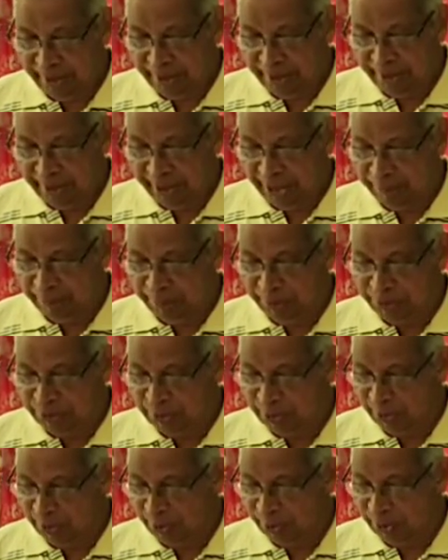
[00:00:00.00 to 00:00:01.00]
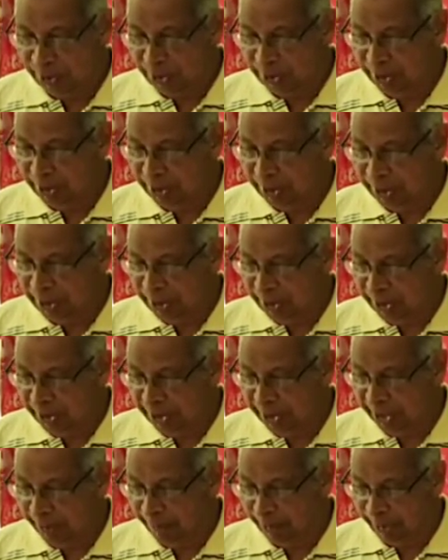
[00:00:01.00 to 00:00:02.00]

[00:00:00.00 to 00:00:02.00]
Help us, Lord, in our